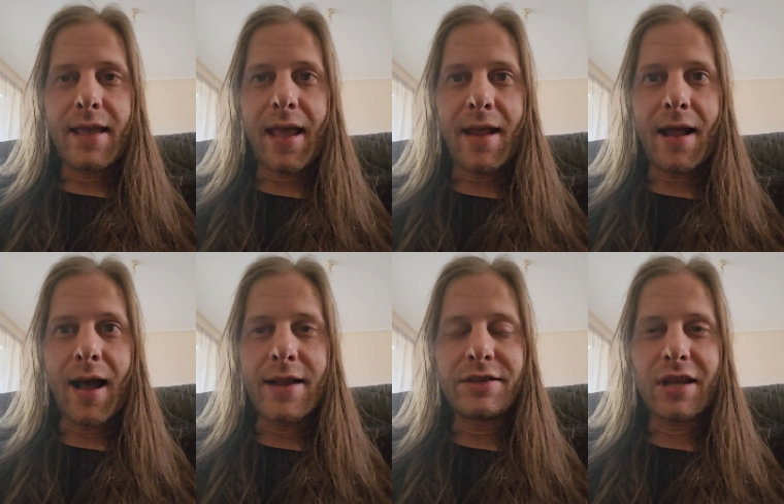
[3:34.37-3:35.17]
Can
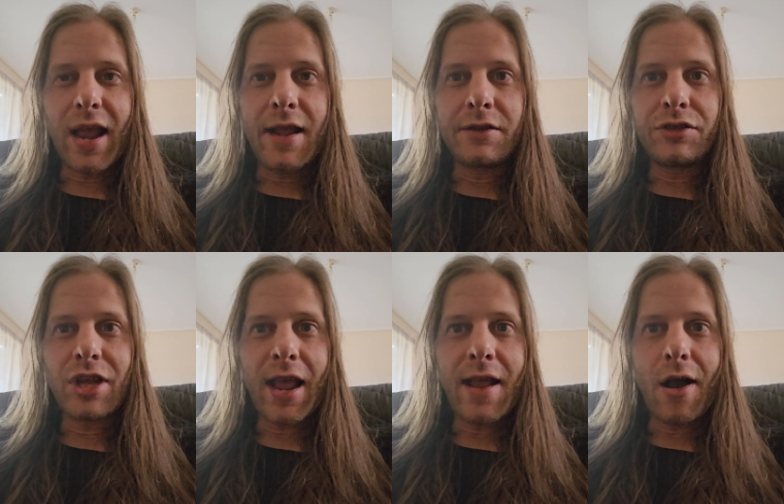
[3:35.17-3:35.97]
I change
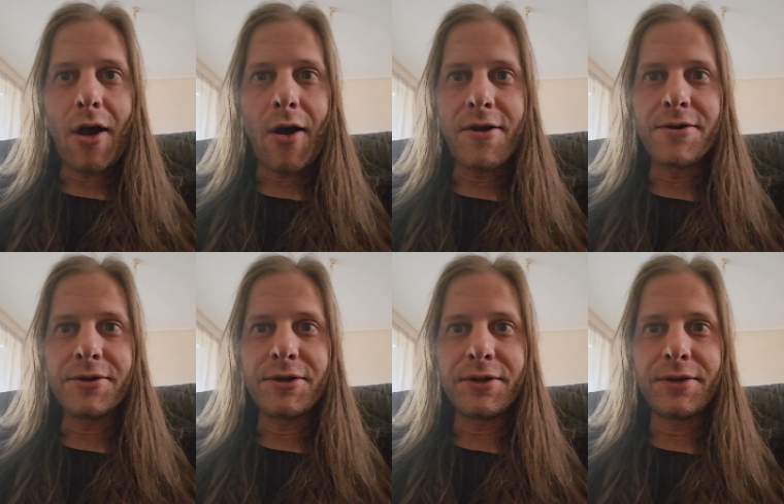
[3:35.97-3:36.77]
a
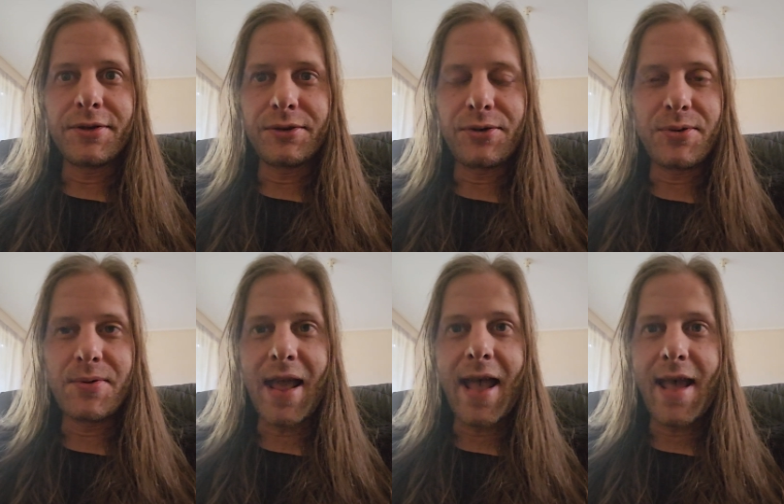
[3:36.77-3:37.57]
heart
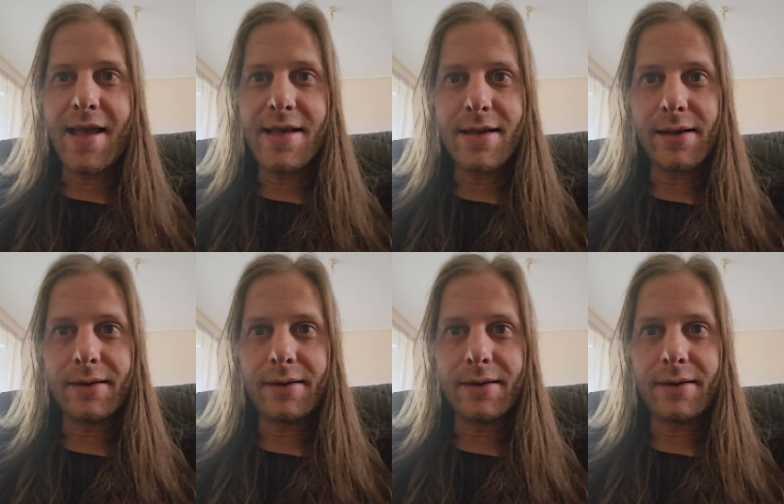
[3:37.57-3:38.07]
today?